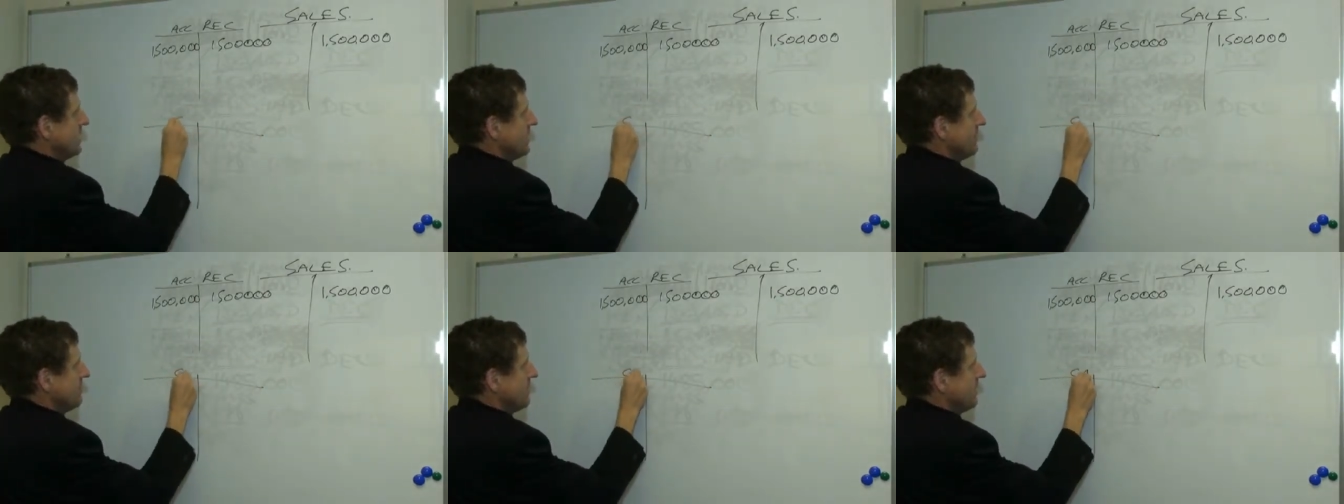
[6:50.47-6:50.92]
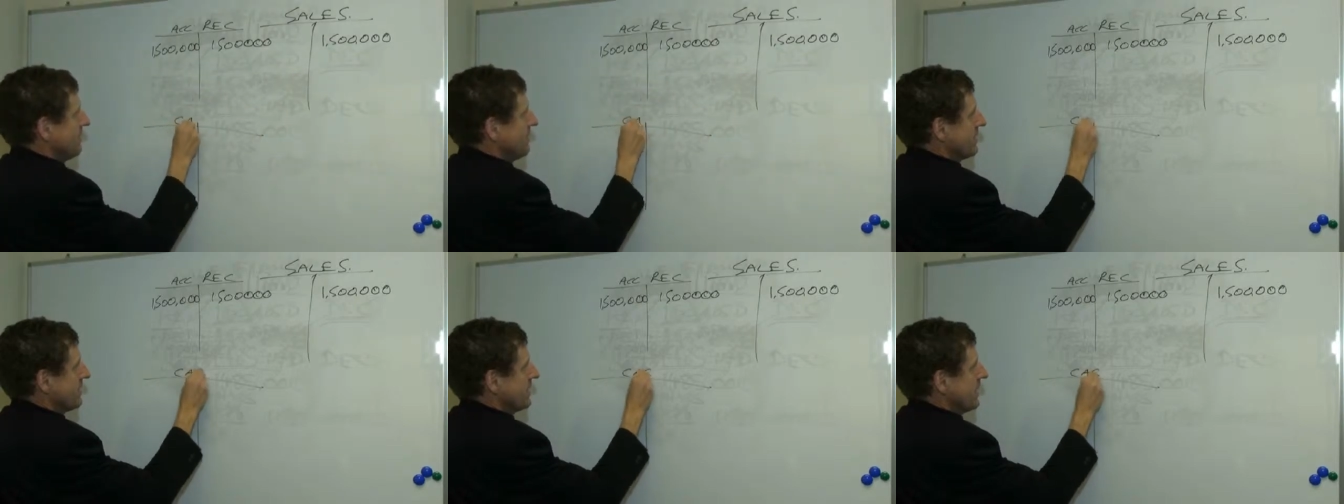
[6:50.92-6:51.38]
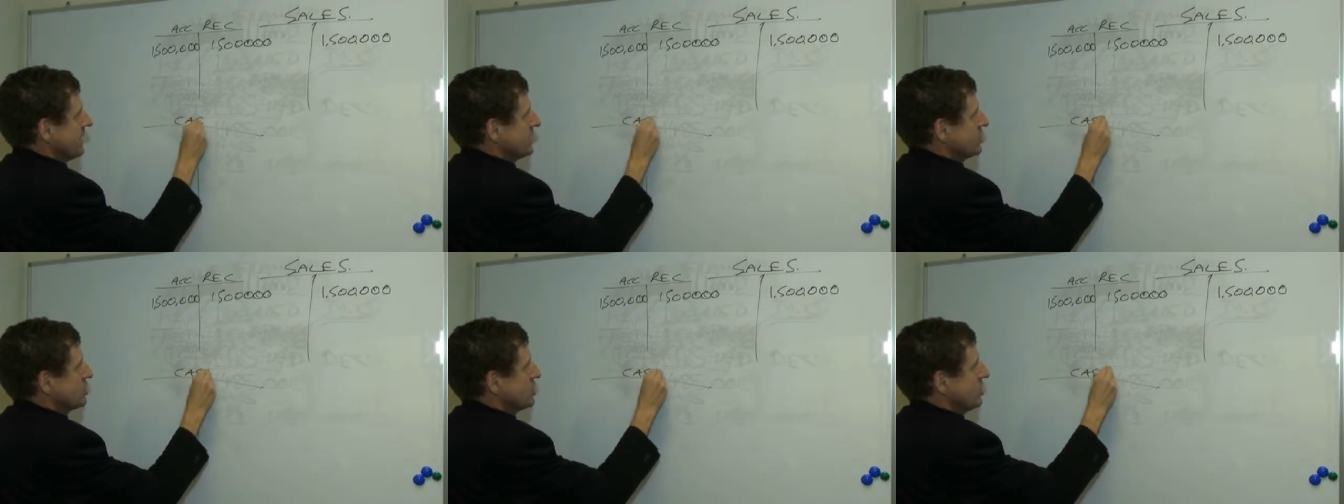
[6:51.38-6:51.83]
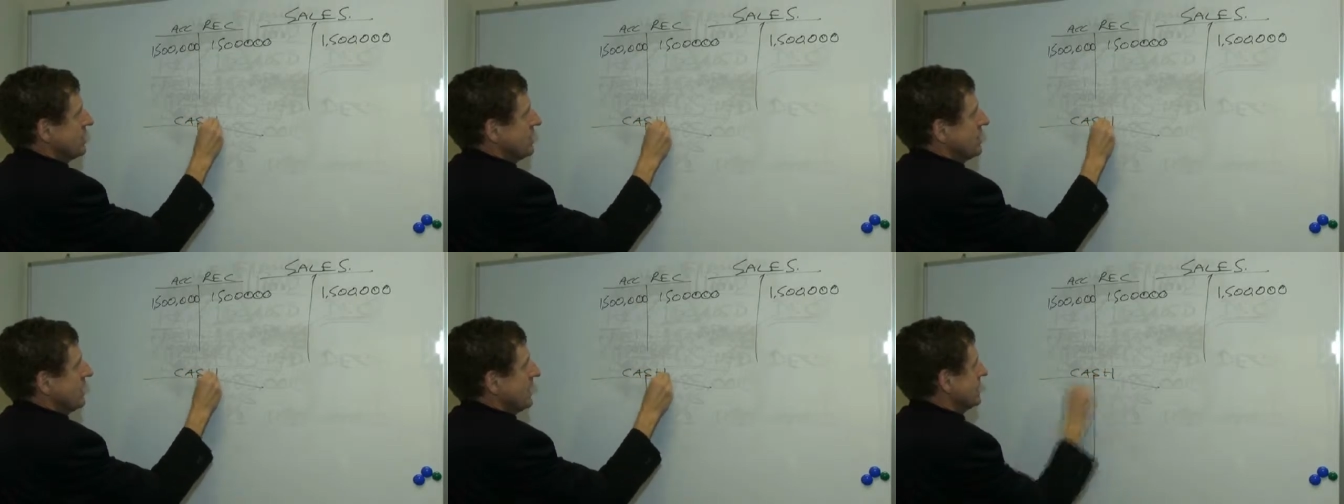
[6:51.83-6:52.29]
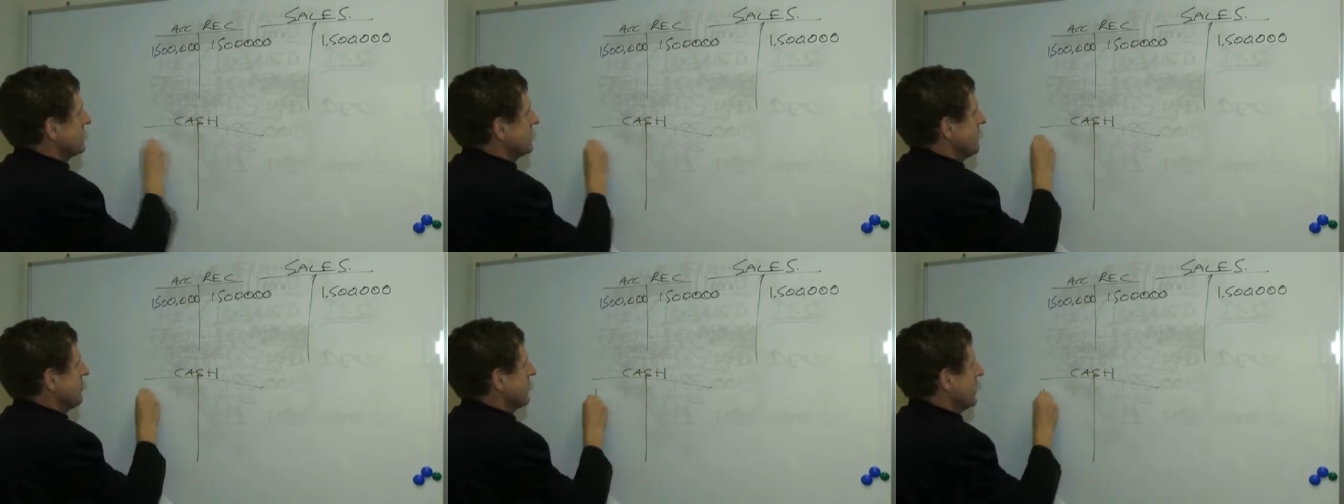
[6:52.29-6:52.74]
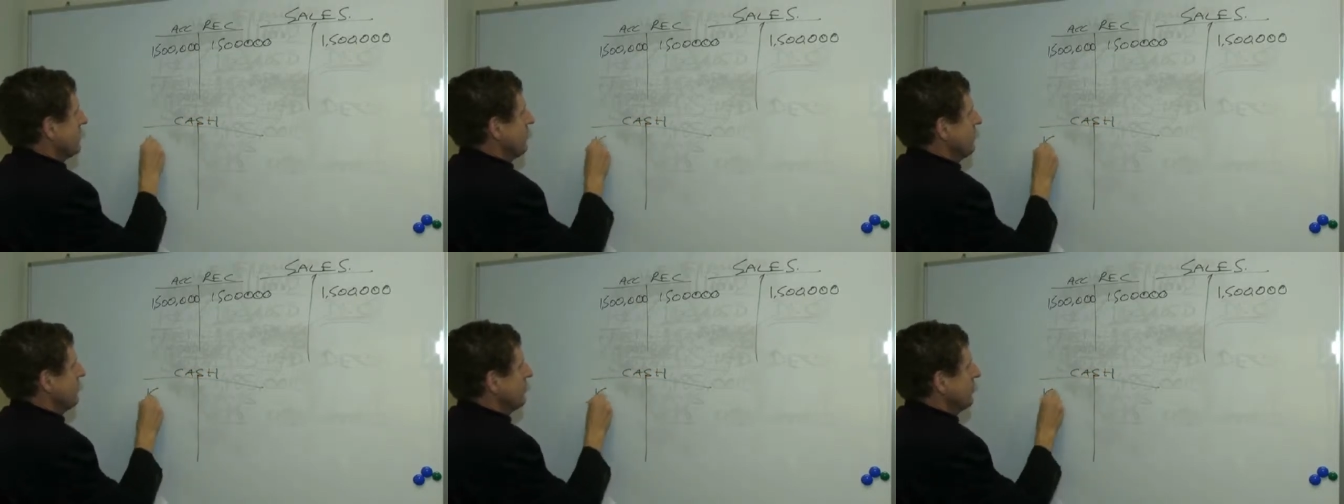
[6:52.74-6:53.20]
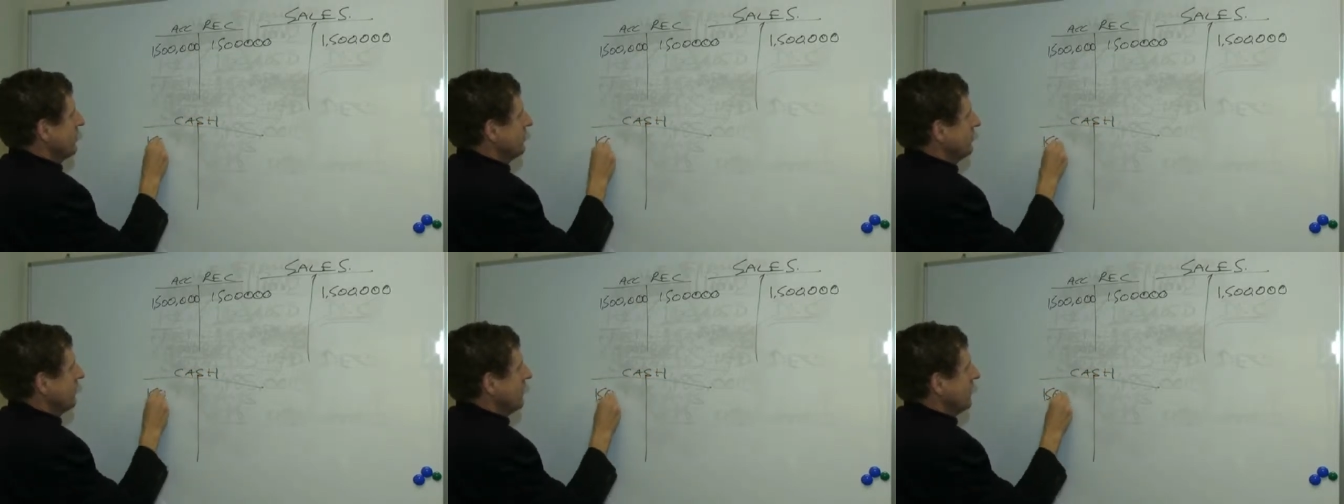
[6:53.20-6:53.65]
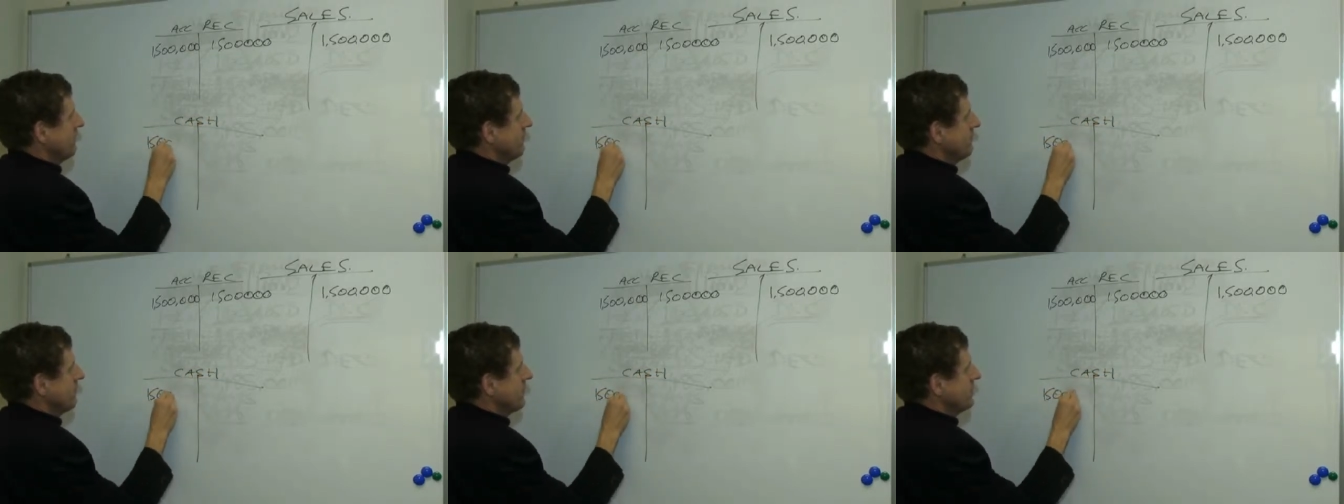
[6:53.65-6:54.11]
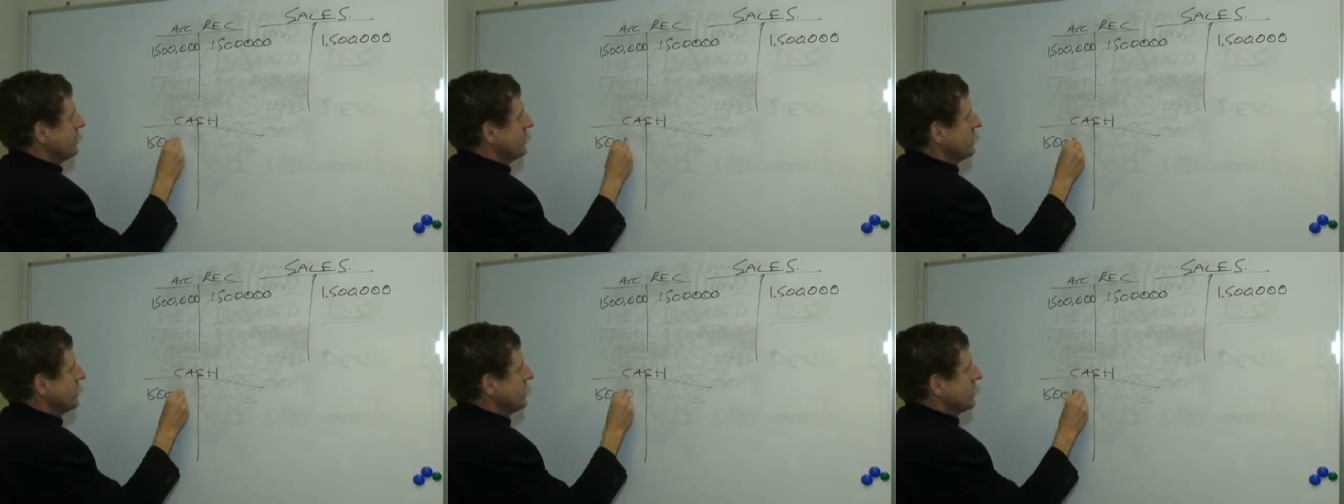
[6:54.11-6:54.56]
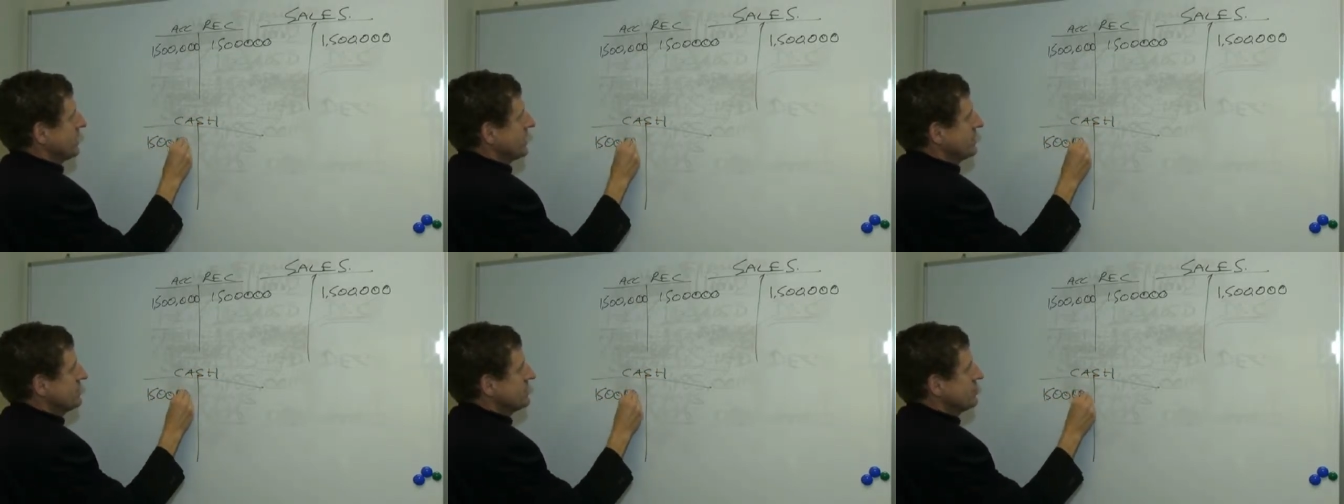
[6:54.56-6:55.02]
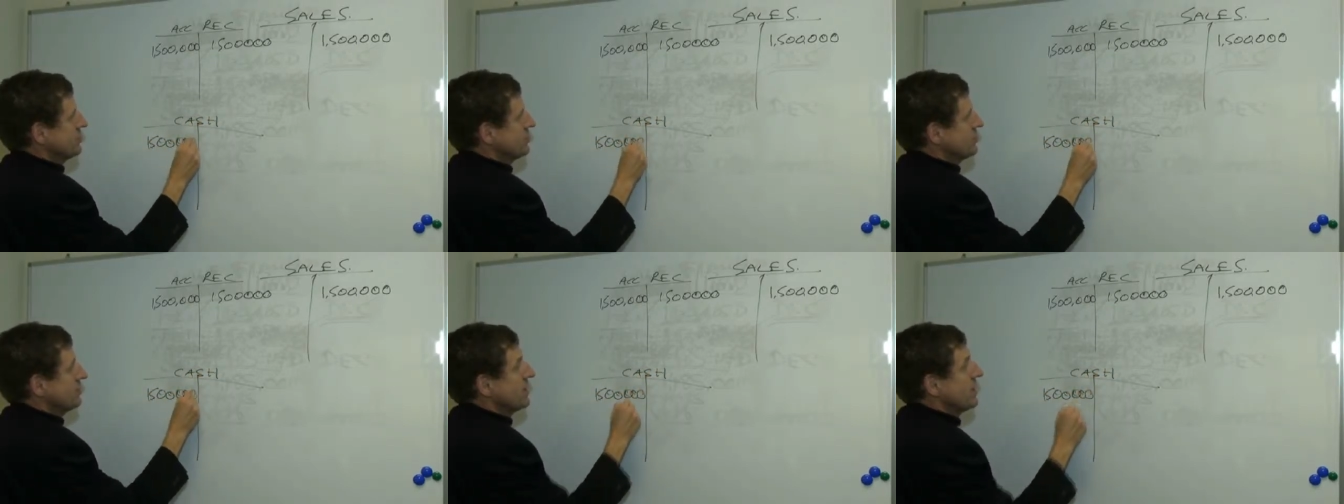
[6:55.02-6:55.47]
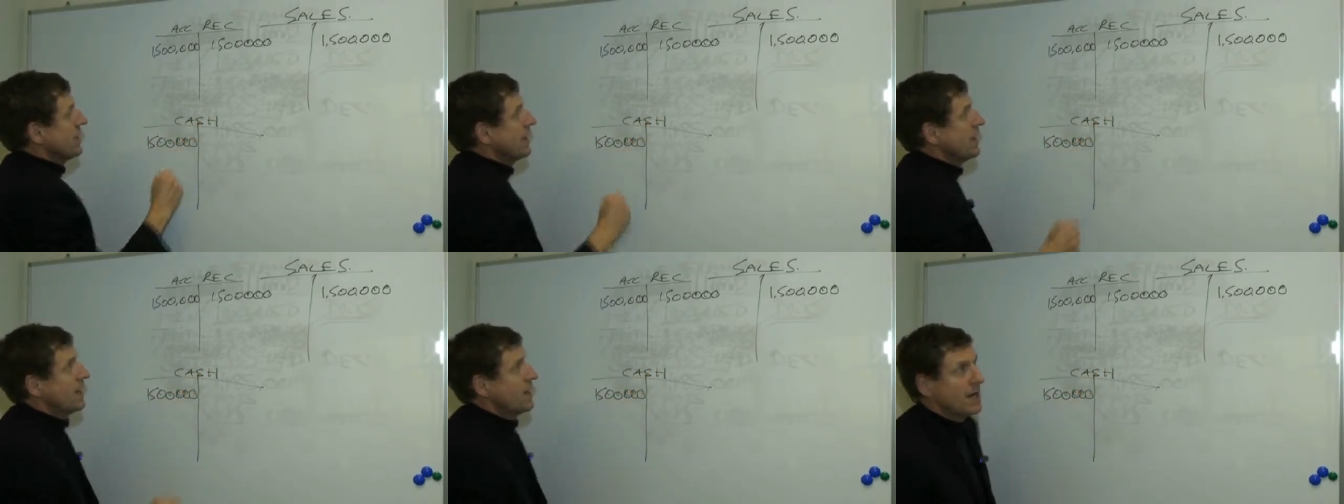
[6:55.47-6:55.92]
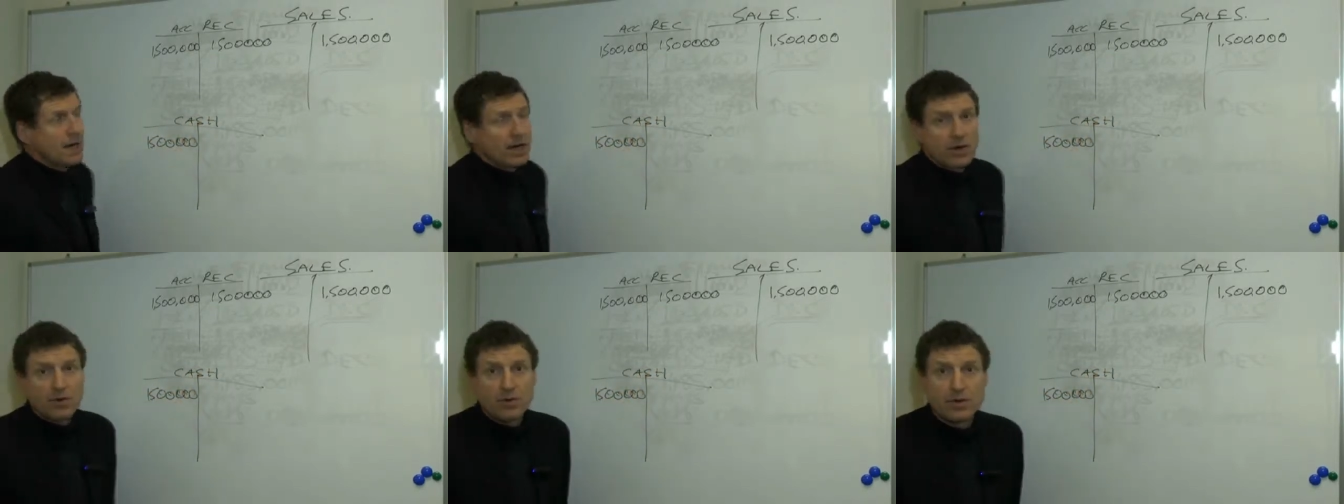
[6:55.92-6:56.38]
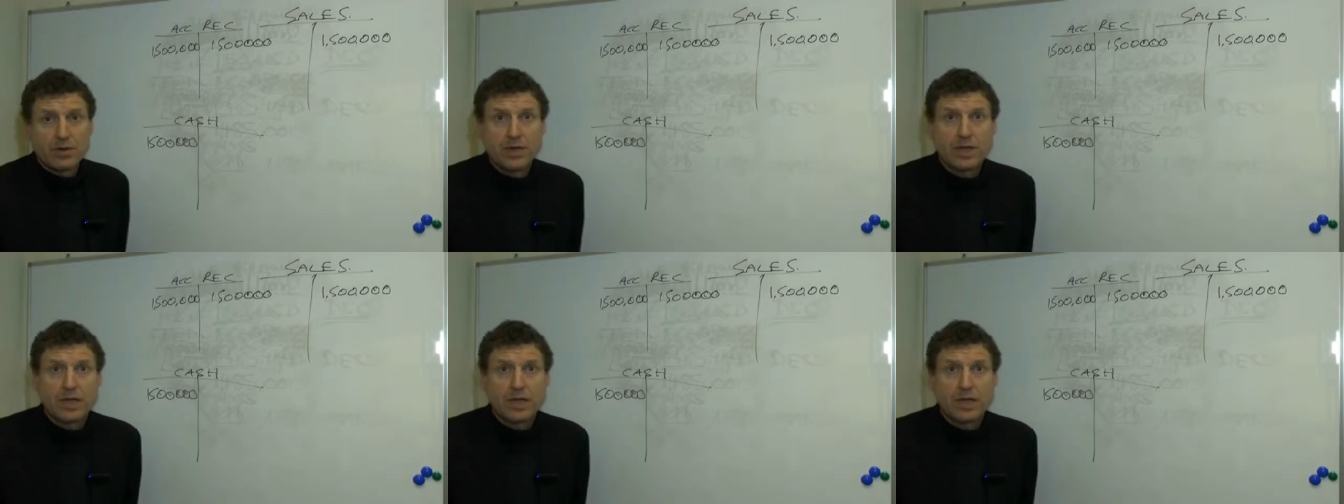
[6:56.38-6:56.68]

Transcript: Then we have our cash, and so we get 1.5 million into our